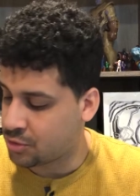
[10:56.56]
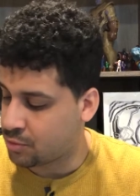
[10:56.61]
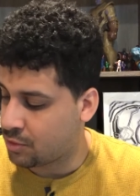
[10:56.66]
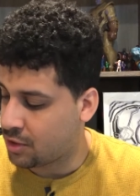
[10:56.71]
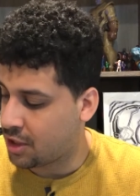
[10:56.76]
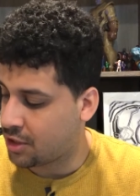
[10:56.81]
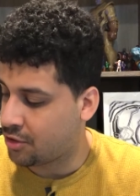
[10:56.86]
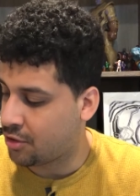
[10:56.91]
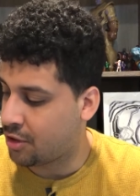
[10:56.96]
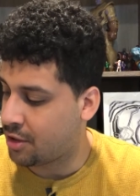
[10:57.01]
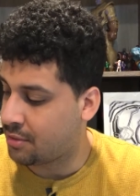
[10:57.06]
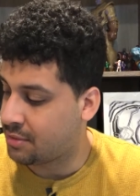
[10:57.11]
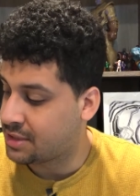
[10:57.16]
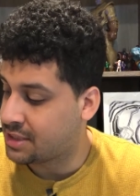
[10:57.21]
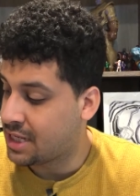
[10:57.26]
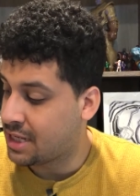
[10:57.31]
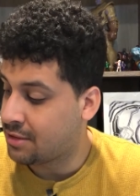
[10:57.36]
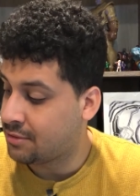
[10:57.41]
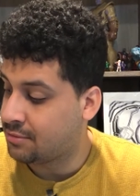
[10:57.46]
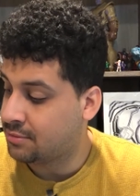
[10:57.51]
Just when I thought
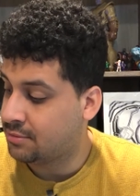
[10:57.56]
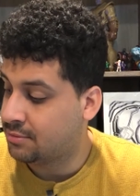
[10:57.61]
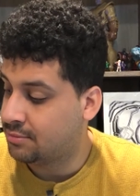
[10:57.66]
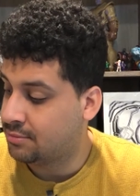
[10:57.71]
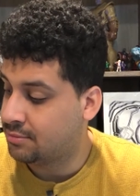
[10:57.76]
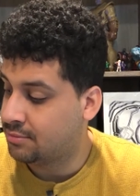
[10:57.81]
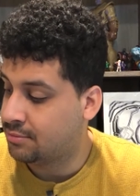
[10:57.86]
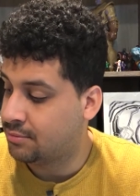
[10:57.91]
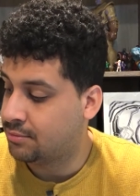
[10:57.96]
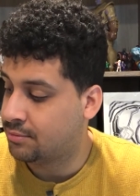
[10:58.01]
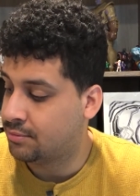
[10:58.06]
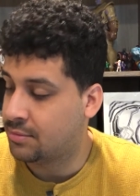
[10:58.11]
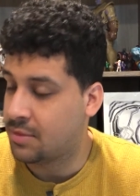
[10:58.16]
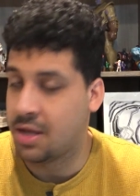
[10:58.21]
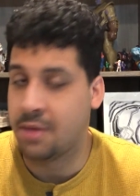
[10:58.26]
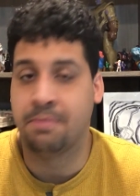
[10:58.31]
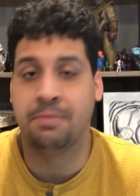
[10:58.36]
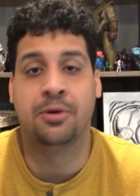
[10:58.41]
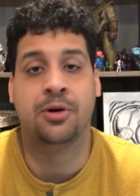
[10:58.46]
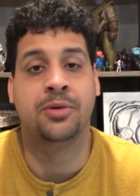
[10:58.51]
I was out,
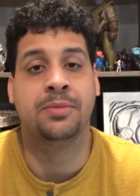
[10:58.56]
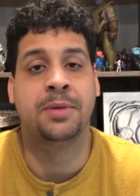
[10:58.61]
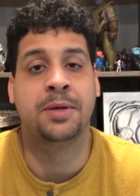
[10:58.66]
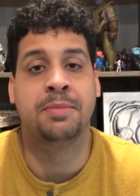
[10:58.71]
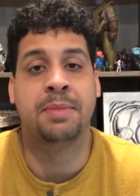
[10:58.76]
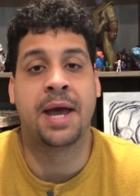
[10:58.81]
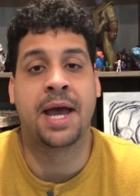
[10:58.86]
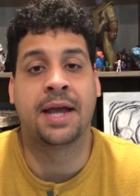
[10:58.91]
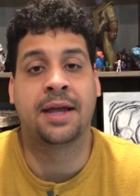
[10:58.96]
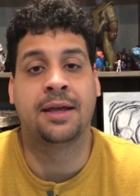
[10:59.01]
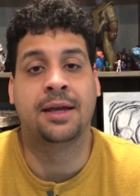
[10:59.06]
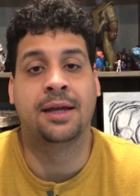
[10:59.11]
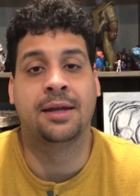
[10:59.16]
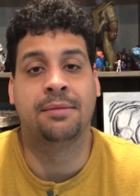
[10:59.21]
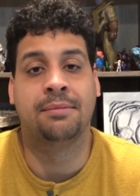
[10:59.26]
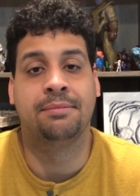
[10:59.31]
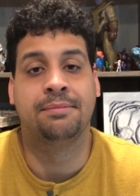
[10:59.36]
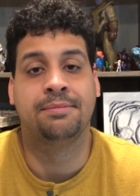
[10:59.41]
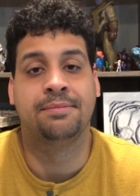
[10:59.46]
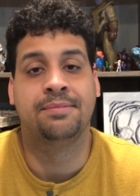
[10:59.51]
they pull me back
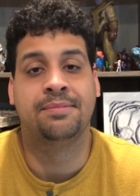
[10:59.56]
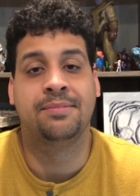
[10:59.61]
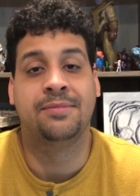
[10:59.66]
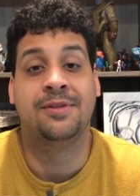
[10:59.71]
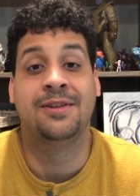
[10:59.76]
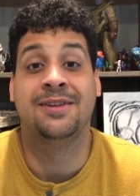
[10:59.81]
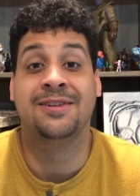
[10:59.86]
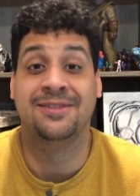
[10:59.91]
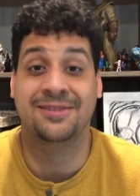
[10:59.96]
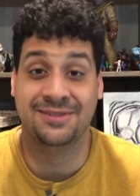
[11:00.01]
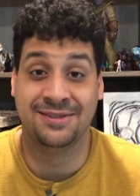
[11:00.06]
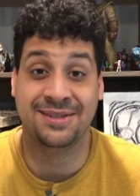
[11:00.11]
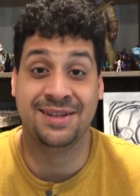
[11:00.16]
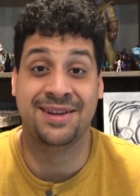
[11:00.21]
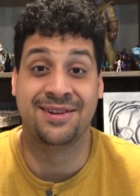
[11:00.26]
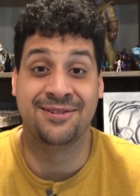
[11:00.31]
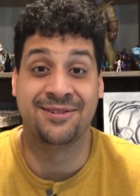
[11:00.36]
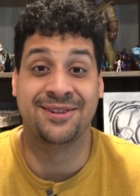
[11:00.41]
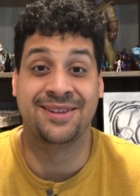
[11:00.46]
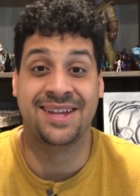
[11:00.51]
in.
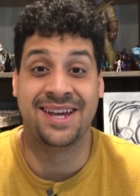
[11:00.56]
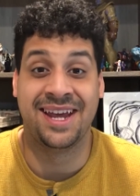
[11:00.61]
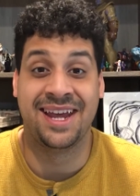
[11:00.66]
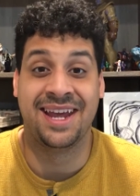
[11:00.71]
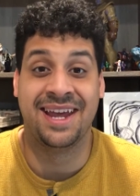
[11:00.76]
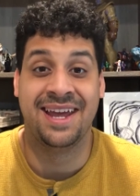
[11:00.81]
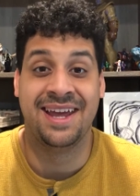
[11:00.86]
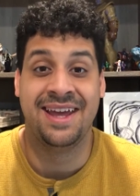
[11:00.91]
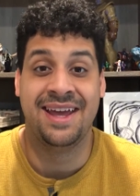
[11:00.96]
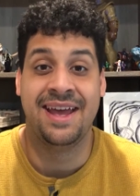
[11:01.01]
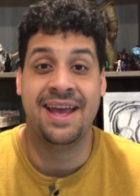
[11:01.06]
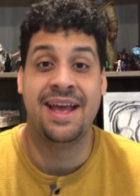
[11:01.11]
Literally.